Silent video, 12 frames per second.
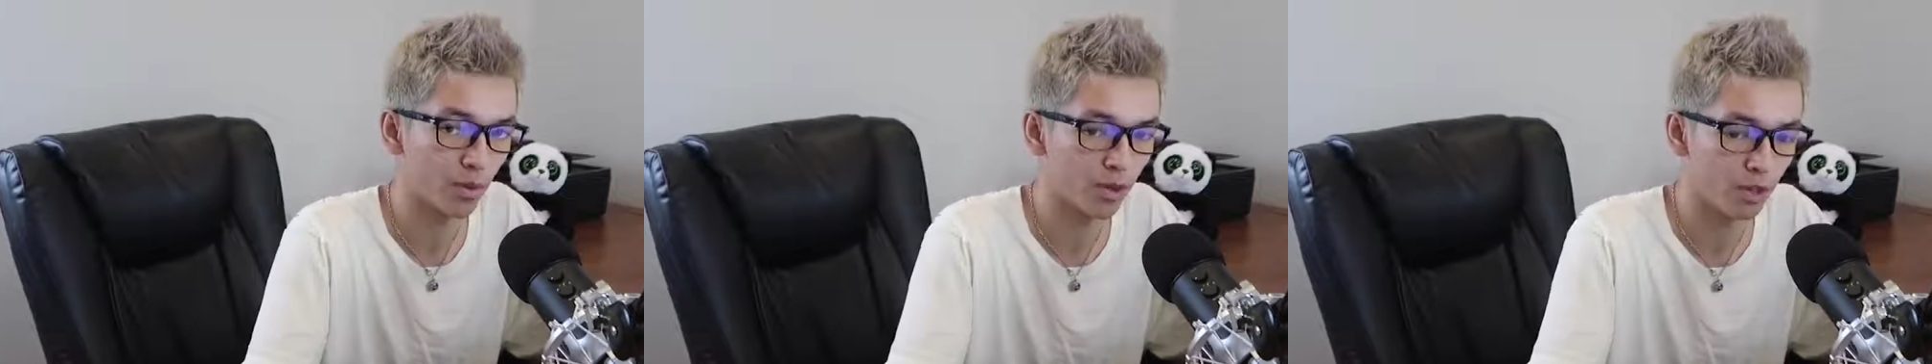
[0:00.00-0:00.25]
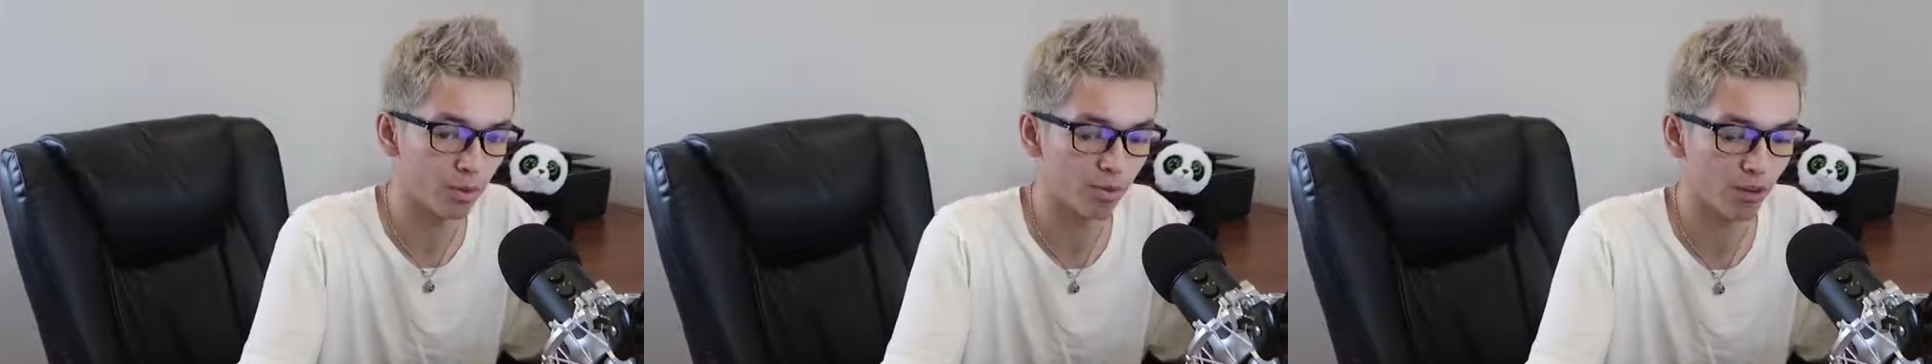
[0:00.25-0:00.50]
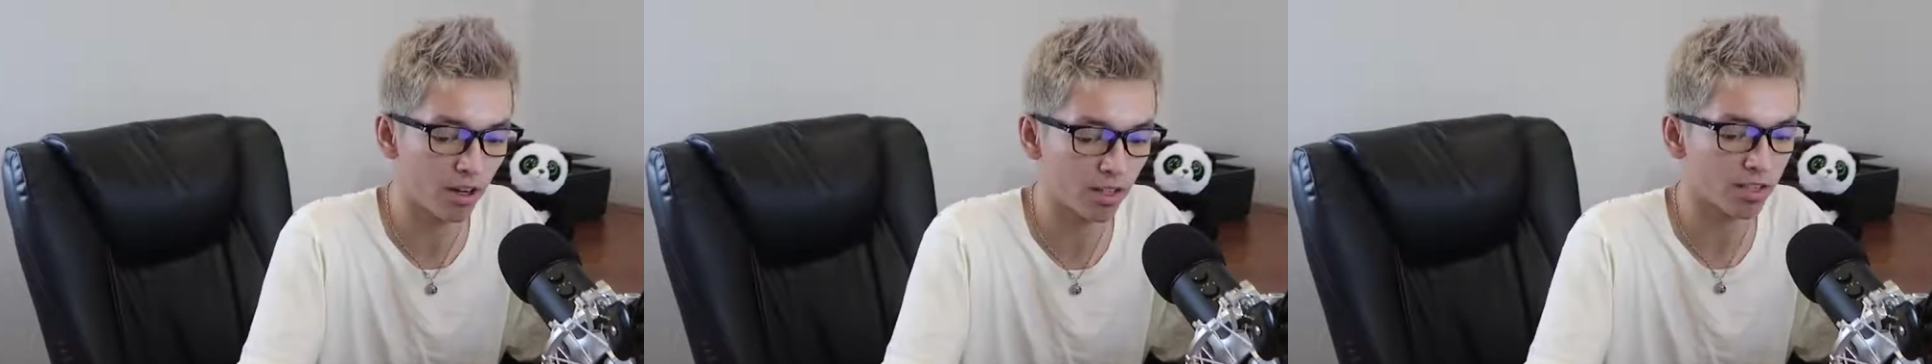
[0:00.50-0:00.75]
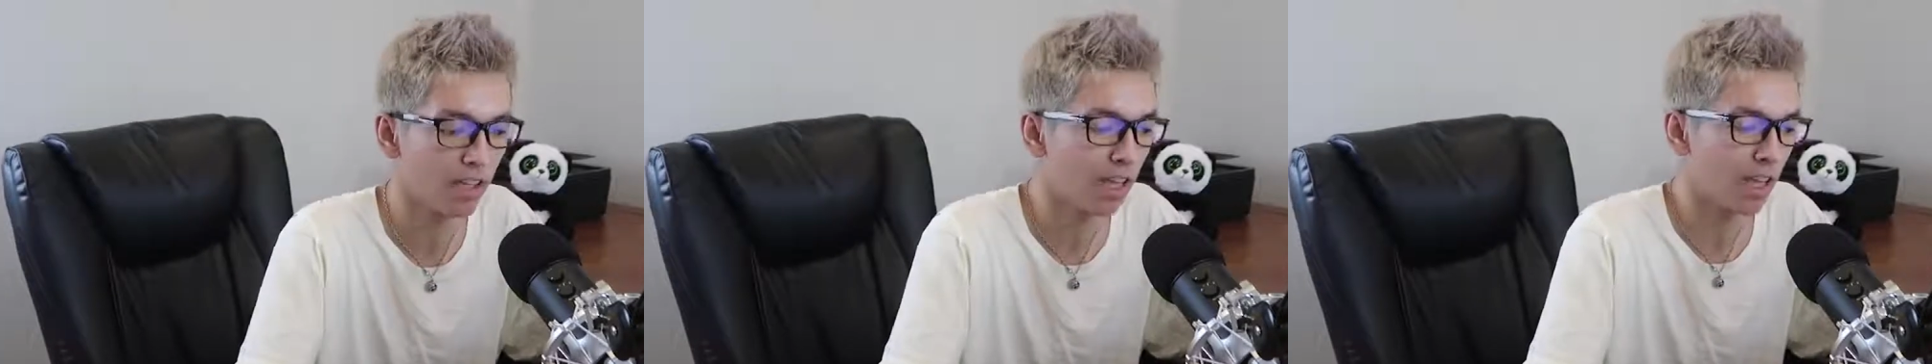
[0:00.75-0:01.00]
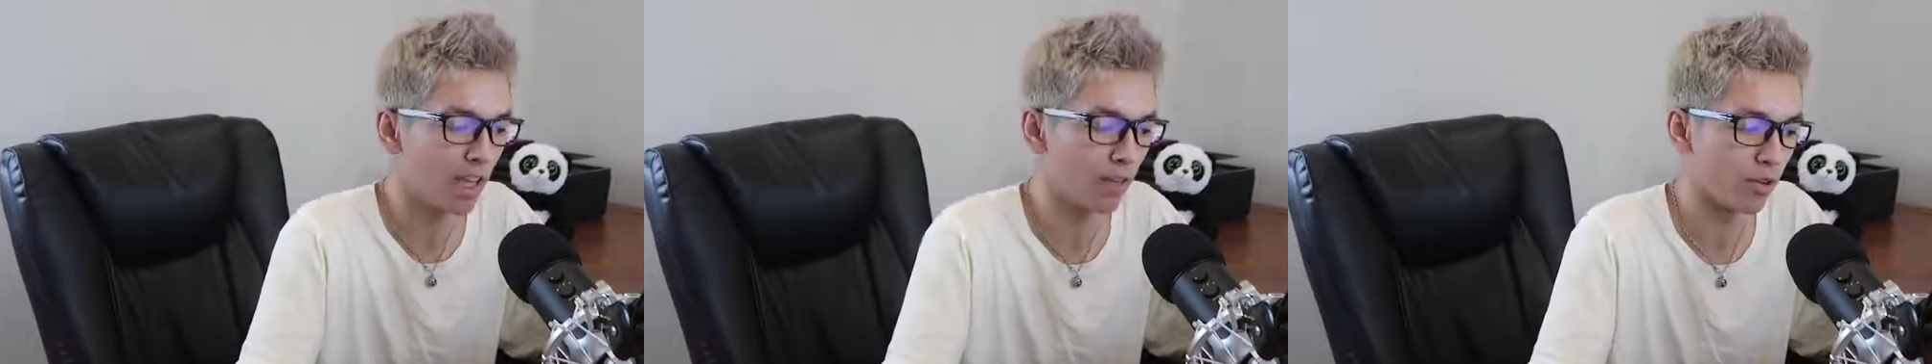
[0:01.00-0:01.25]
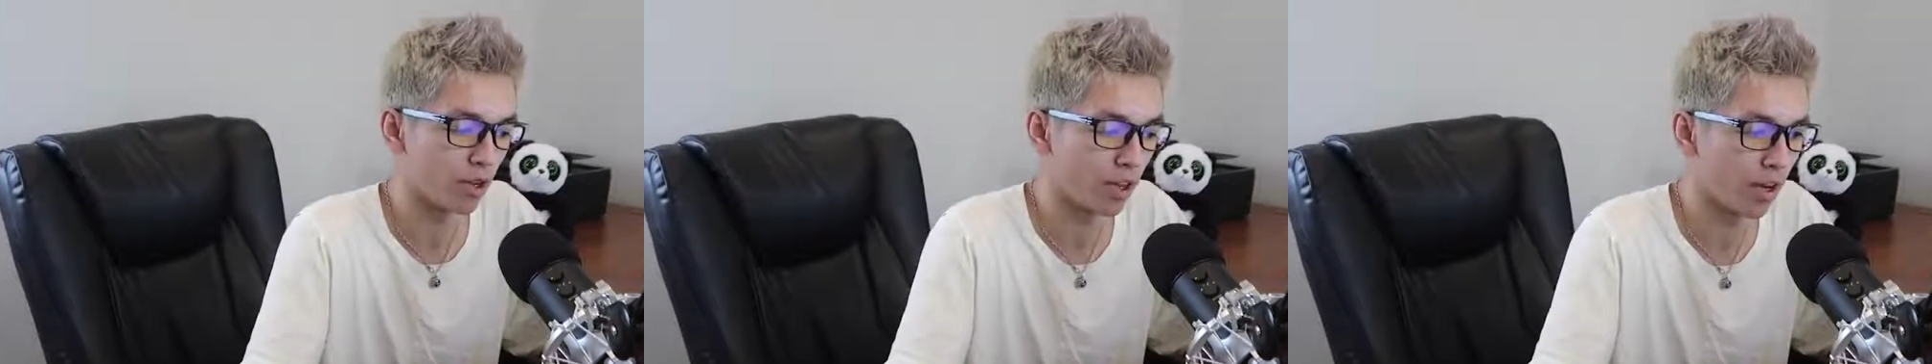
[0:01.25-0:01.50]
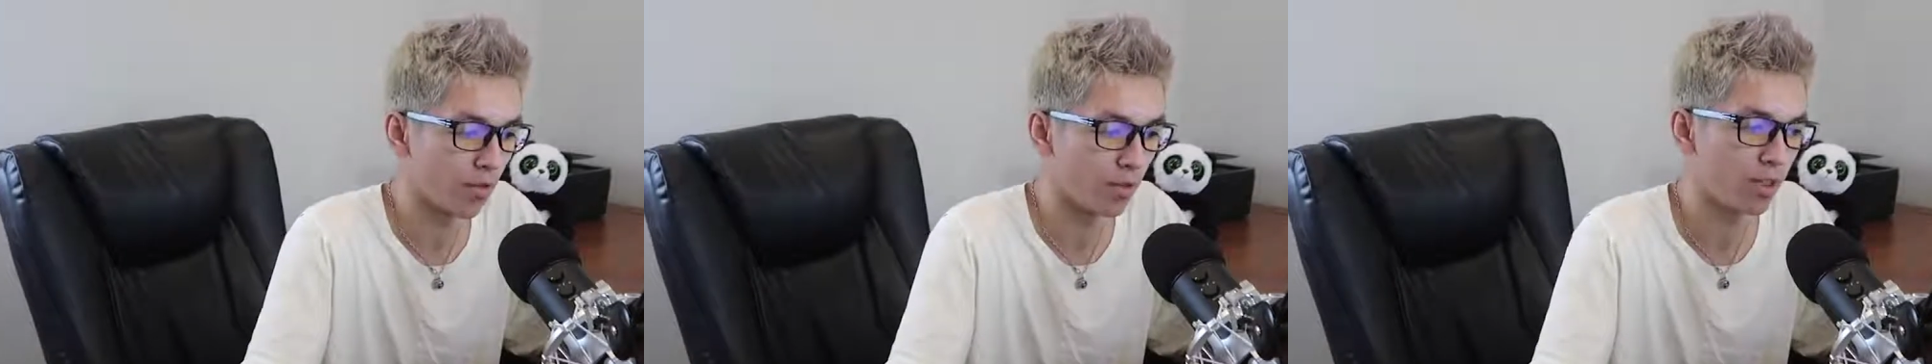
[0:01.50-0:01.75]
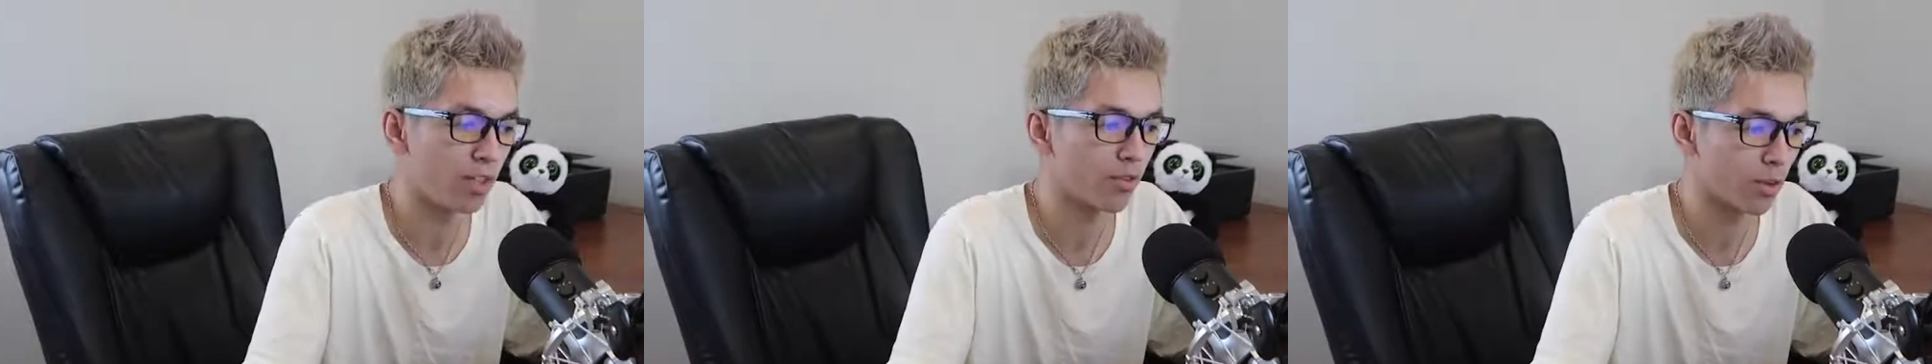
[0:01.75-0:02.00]
for your product if your
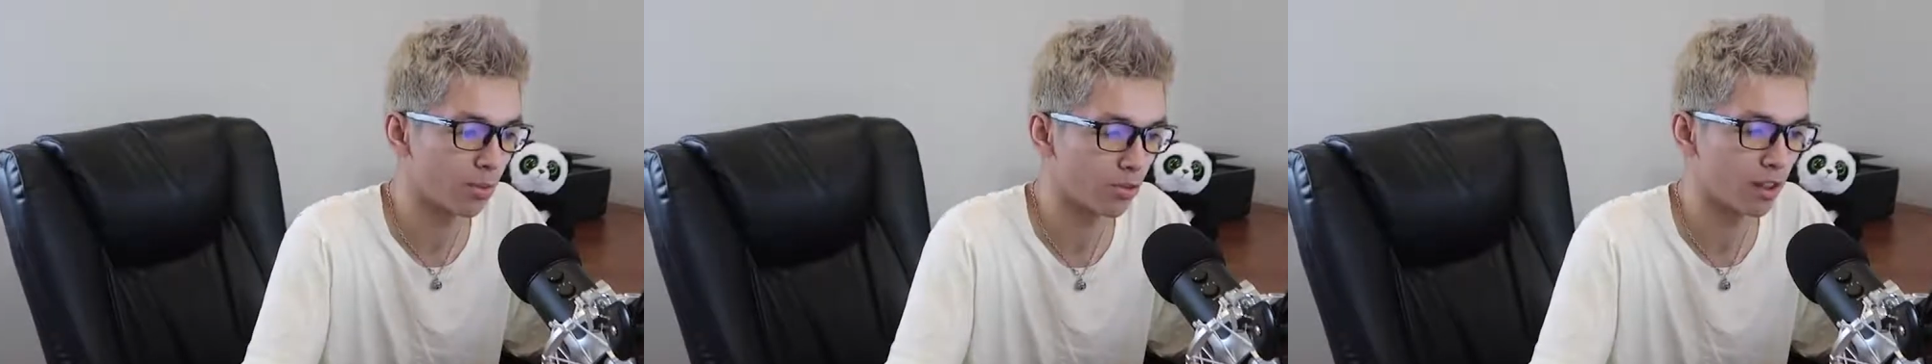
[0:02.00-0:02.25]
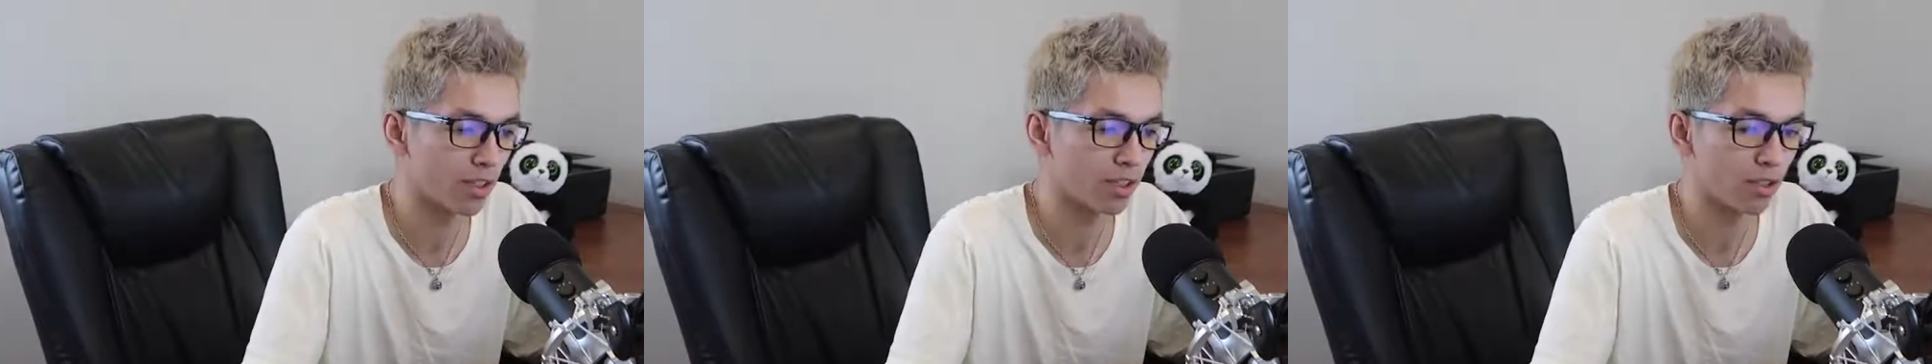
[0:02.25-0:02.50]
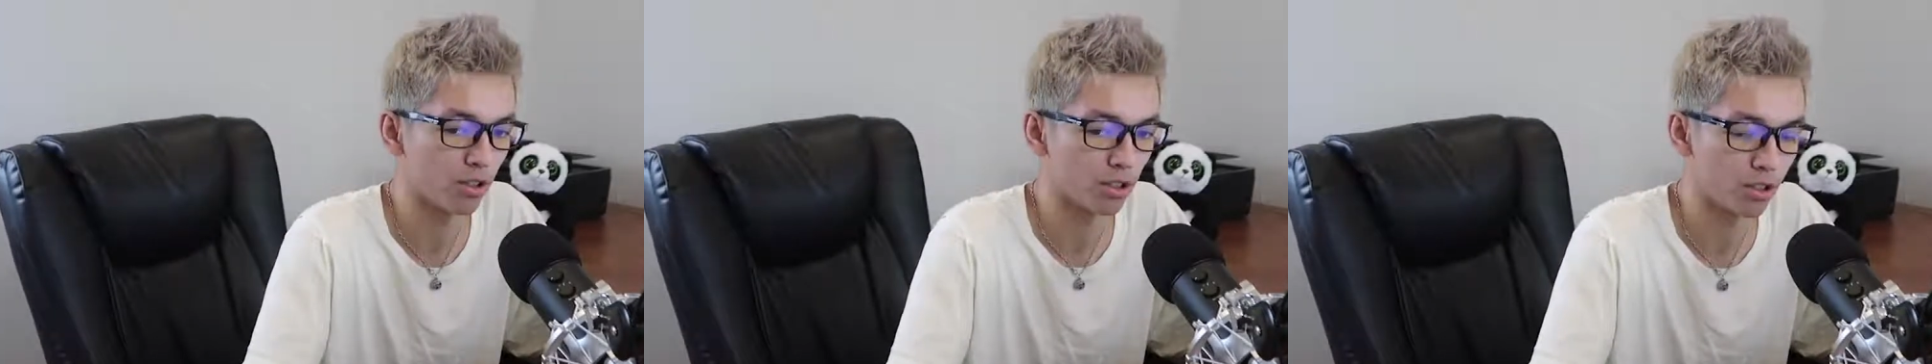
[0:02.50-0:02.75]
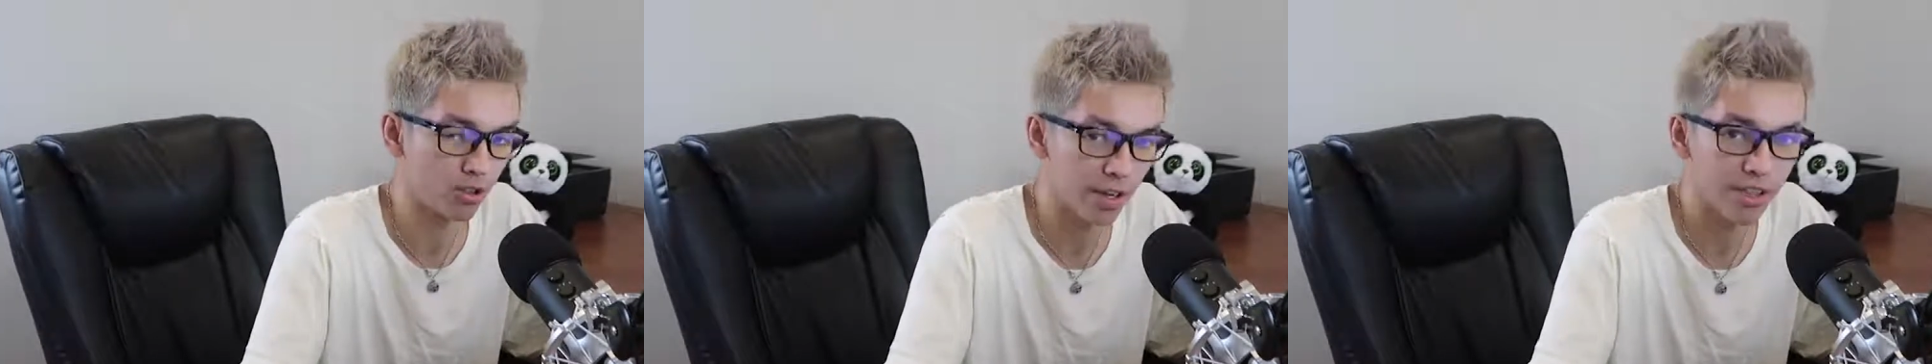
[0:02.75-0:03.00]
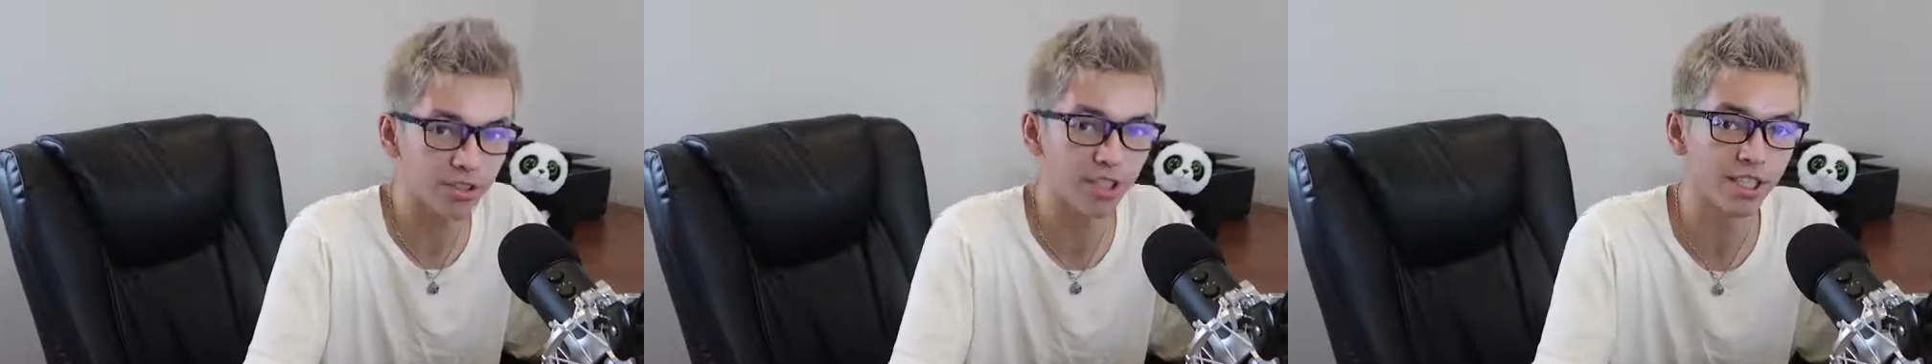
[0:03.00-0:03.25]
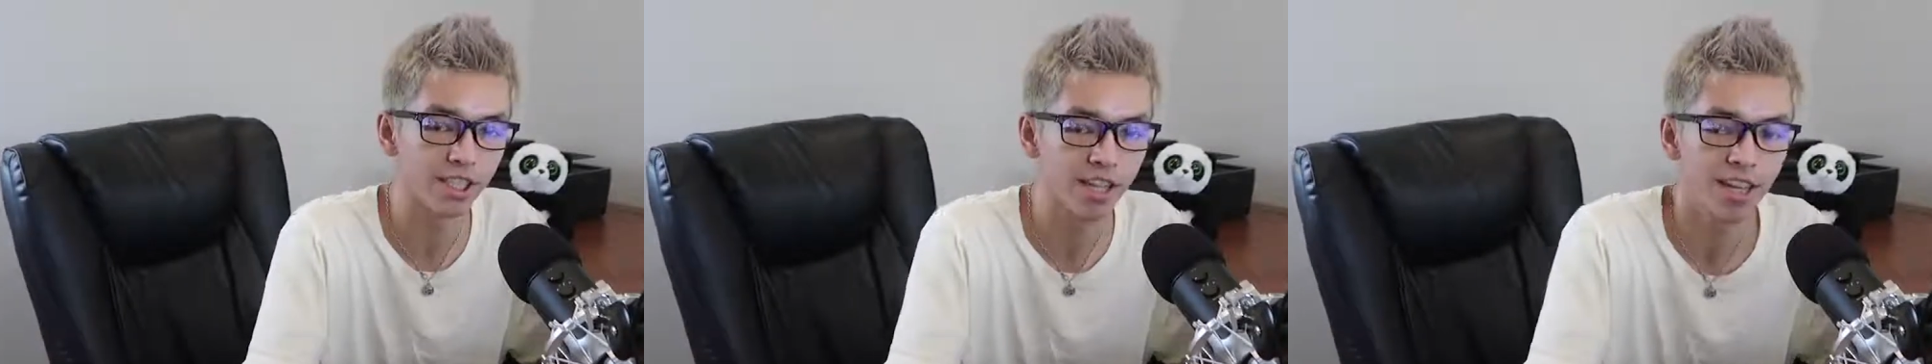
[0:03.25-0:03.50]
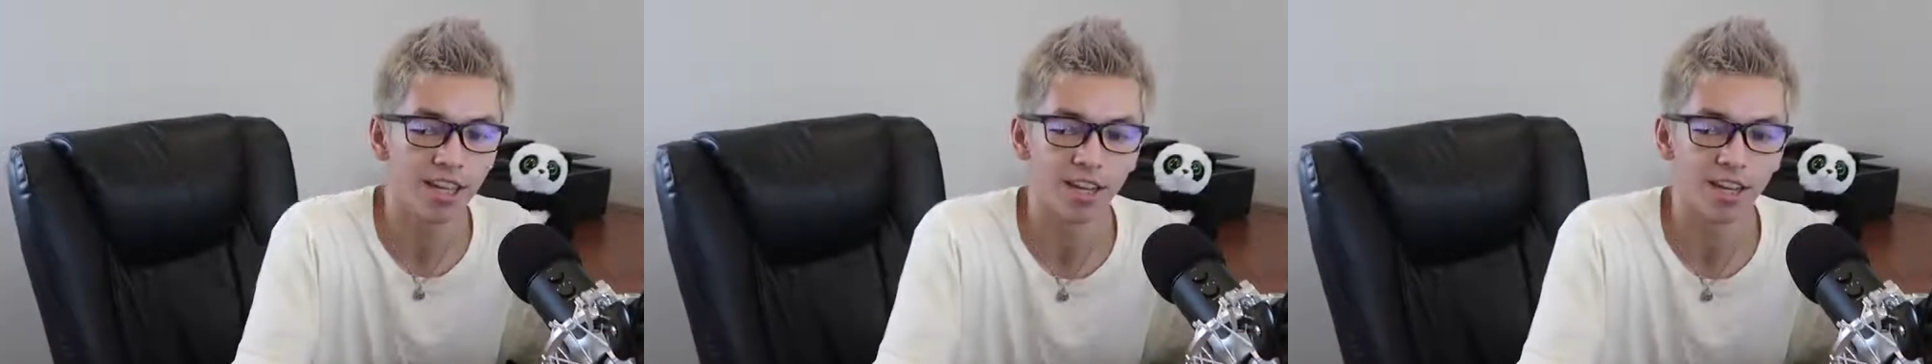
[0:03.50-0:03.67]
product looks trashy,